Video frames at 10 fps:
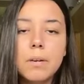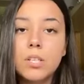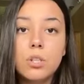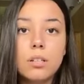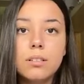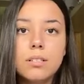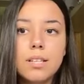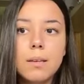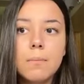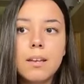my
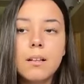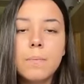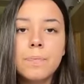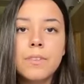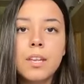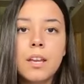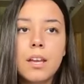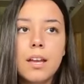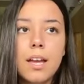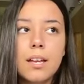channel's email,
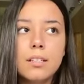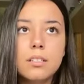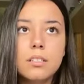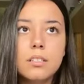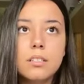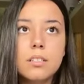and